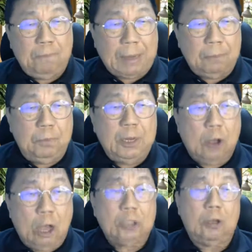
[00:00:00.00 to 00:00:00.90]
but
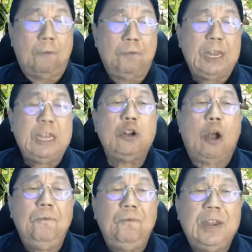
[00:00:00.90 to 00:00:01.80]
because of
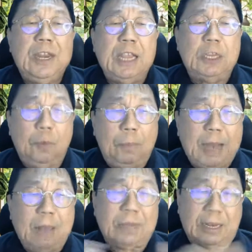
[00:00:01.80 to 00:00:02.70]
inconvenience, we
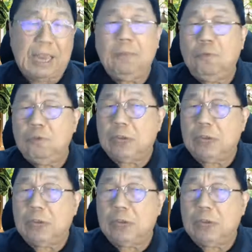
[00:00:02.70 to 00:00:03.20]
become successful.